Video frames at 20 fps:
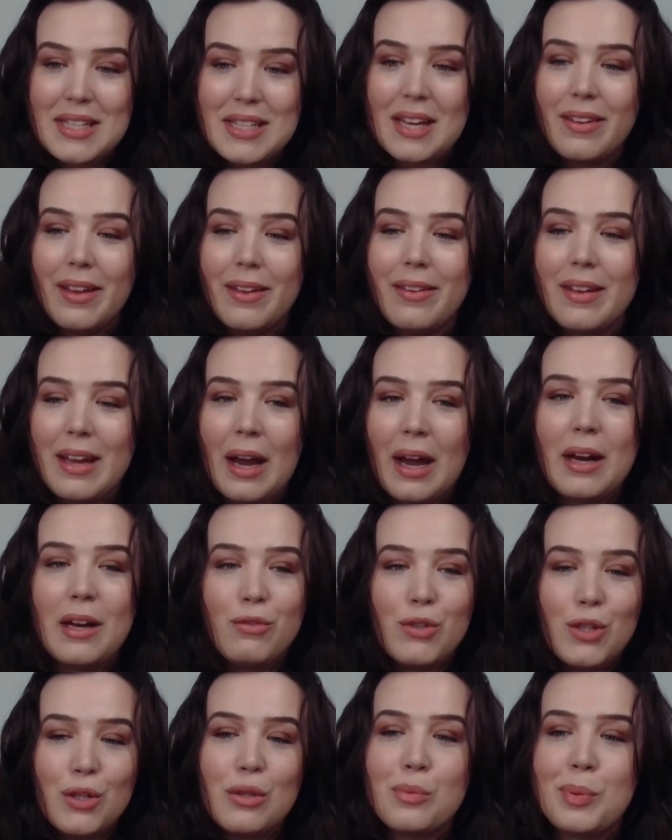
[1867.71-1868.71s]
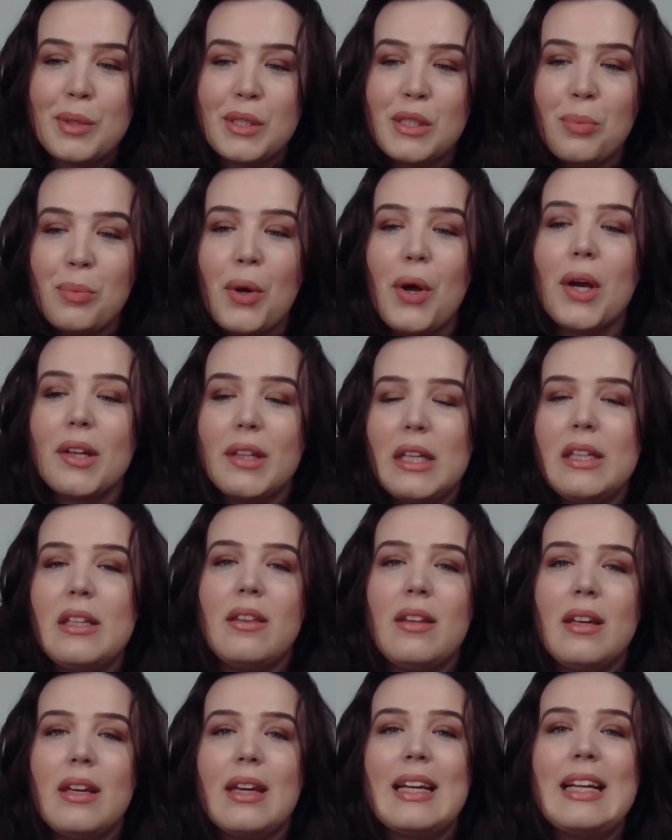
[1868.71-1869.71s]
And then they kind of do this piece of work, and then they're
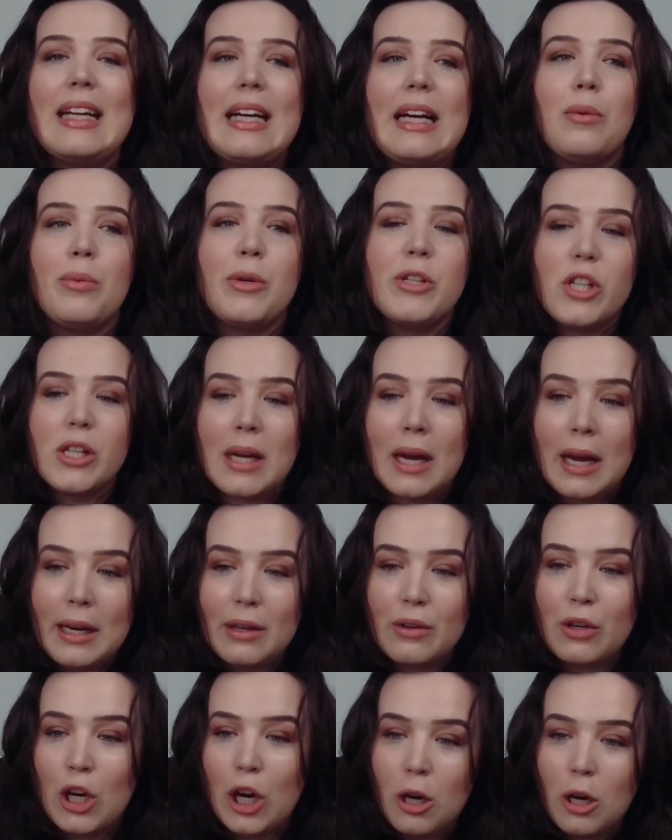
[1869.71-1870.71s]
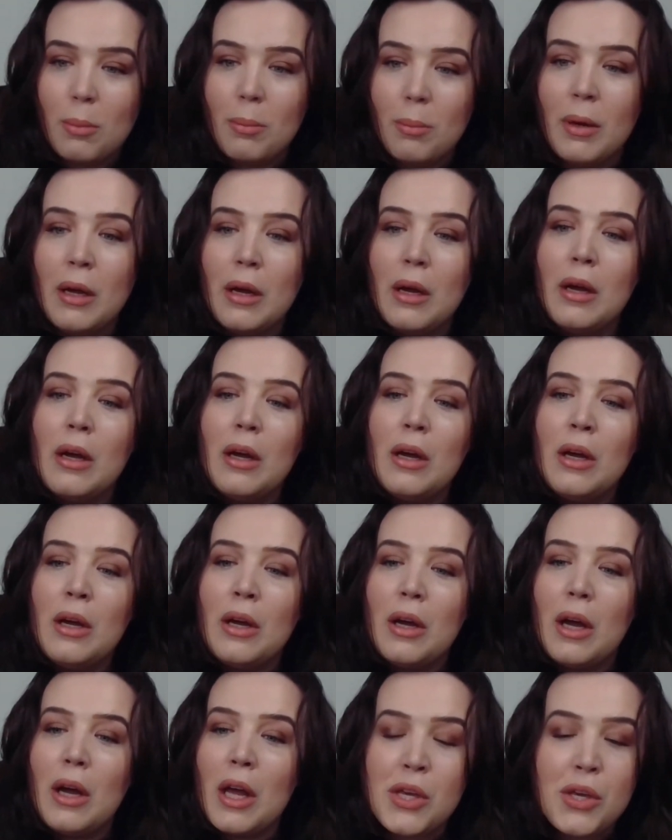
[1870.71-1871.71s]
thinking, I wish I'd kind of come
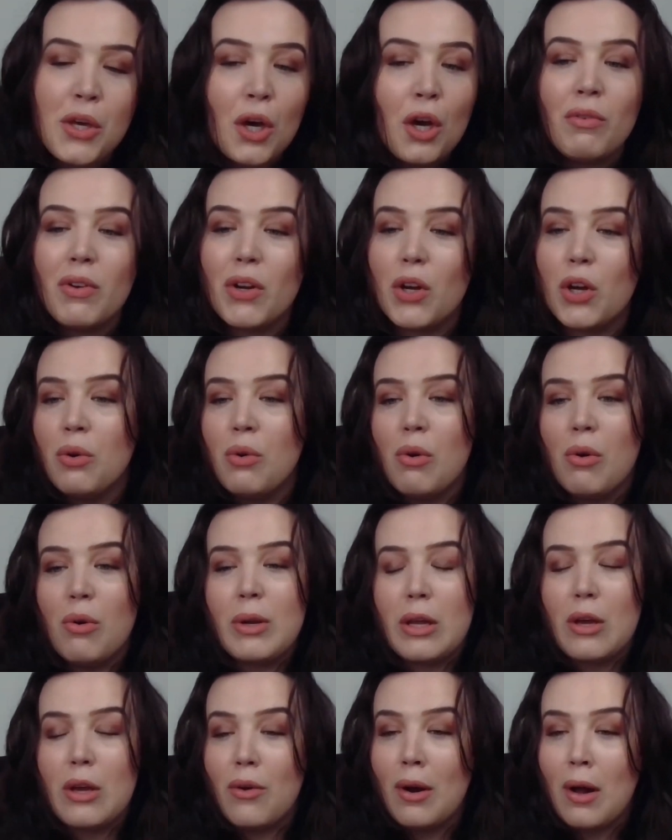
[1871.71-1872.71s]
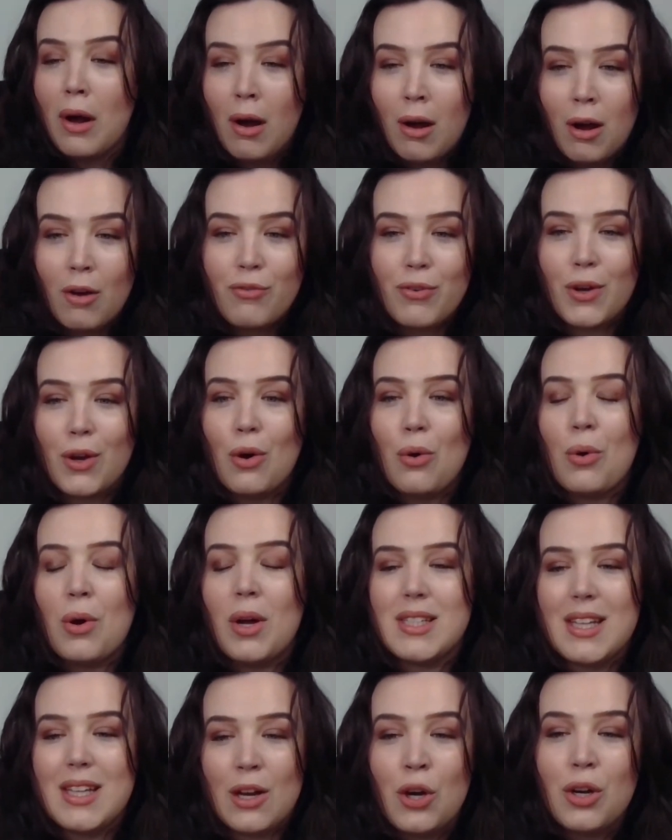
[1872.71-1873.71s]
a year ago or a year and a half ago because
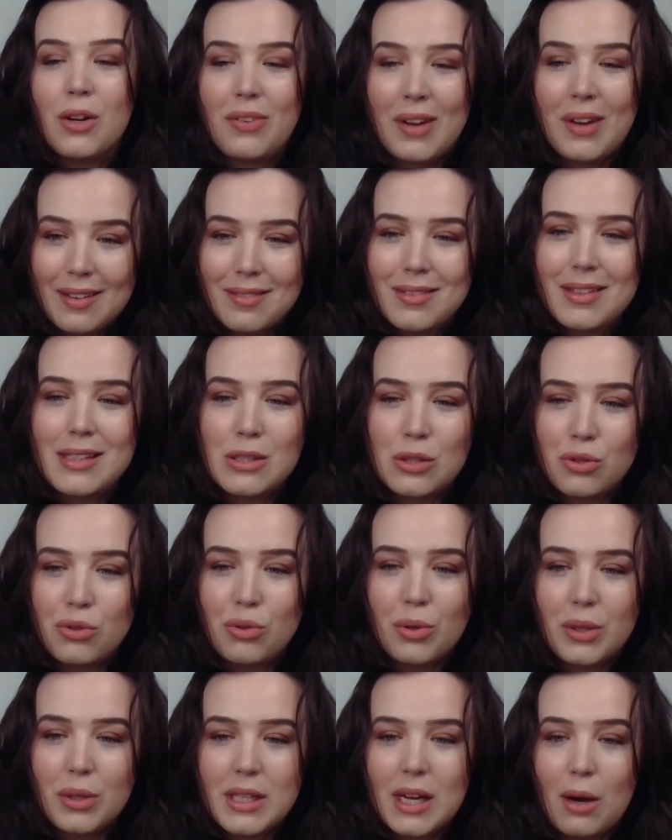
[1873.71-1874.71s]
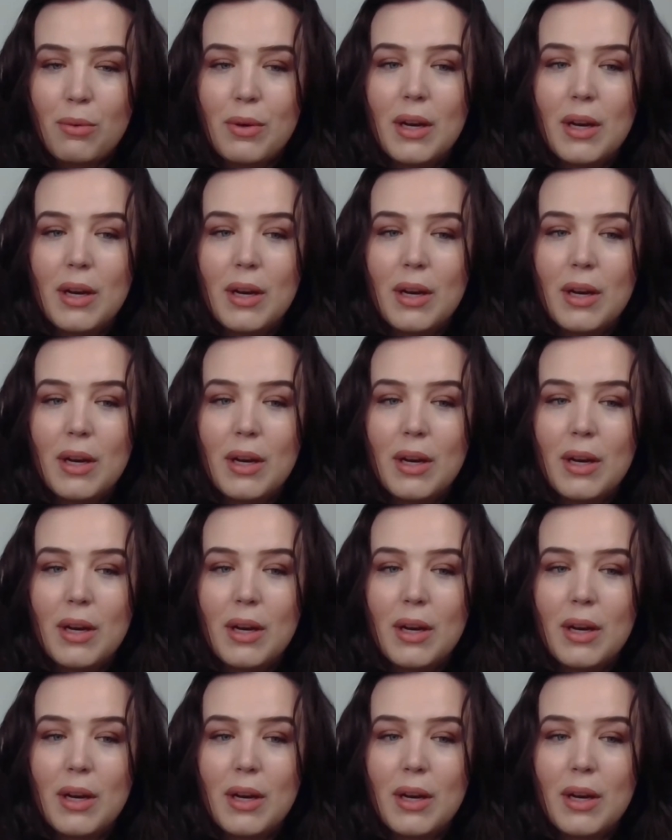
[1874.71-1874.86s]
I could have had this sorted out.